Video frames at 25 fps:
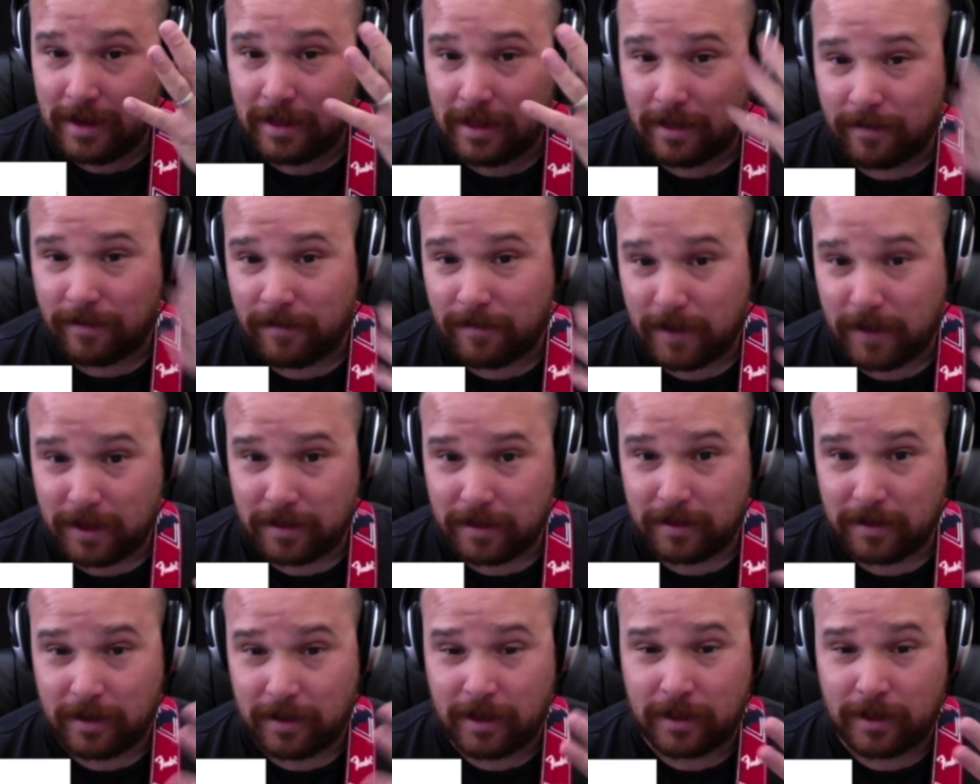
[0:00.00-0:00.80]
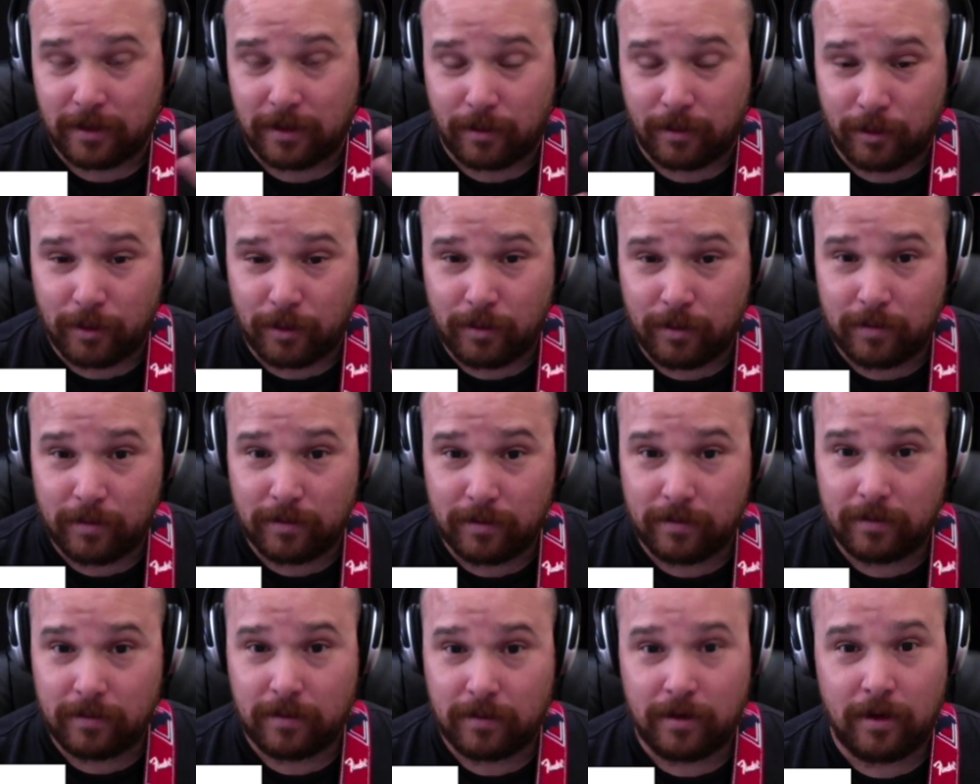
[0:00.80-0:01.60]
The 5th and the root
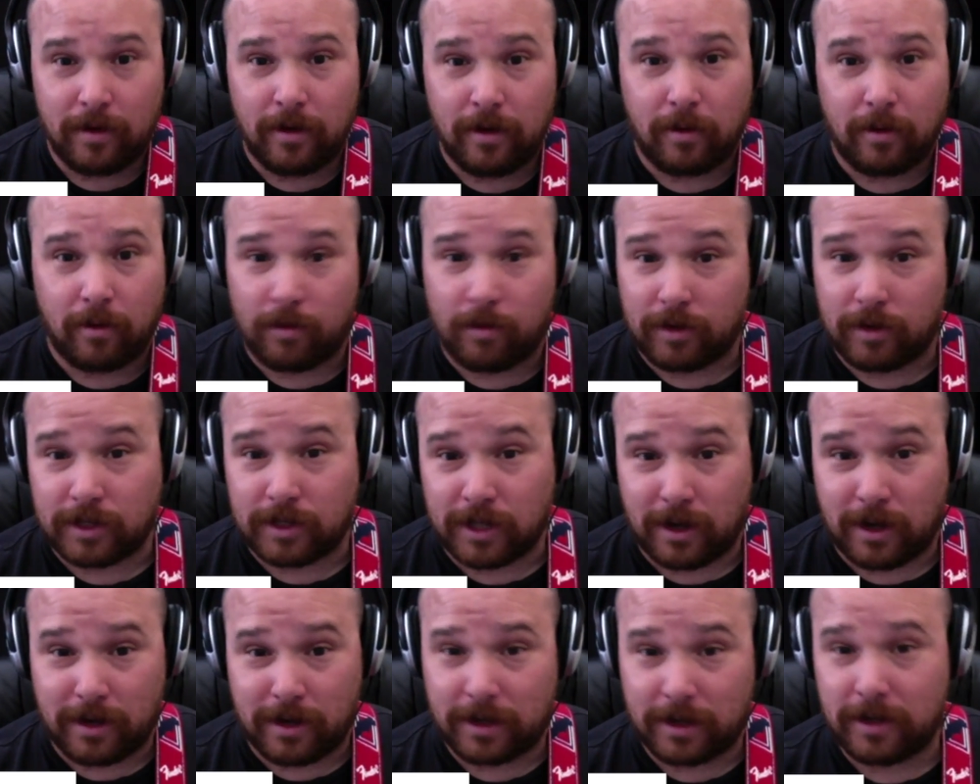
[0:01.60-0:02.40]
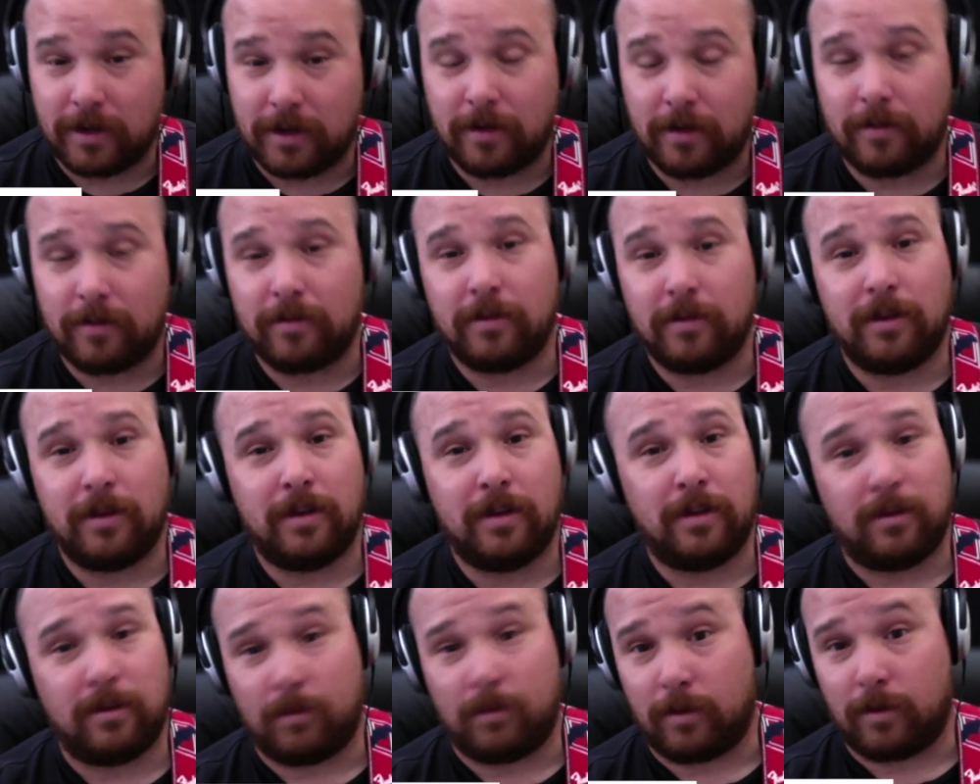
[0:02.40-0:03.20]
or the tonic note
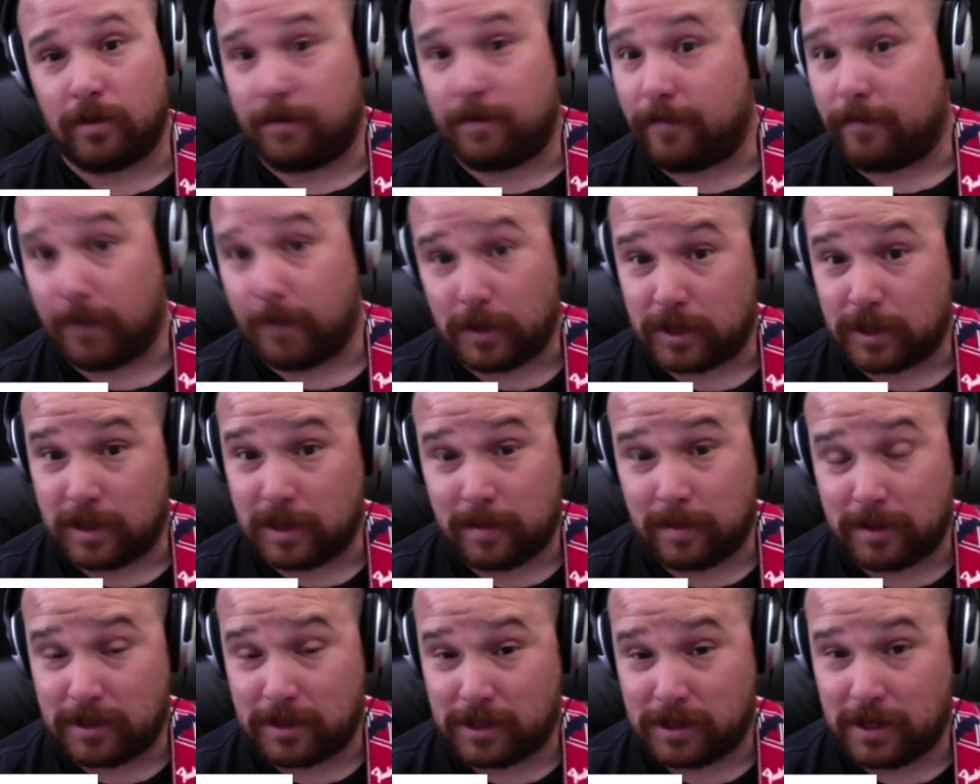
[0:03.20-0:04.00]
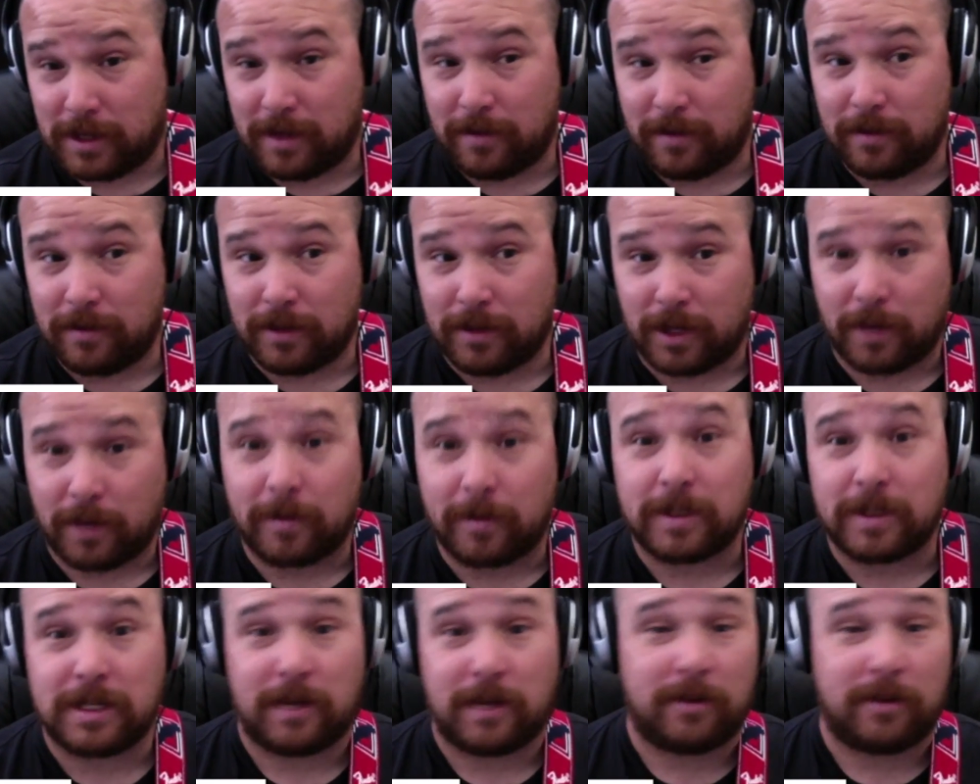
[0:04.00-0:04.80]
or the 1st step of the scale, they
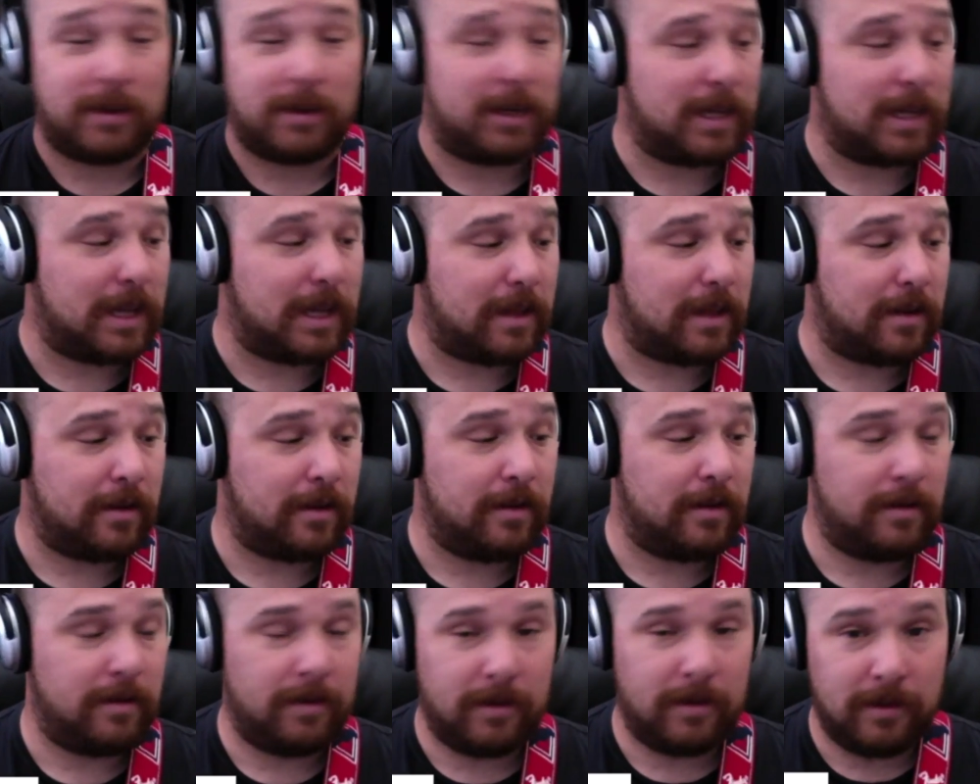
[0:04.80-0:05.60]
always sound good together.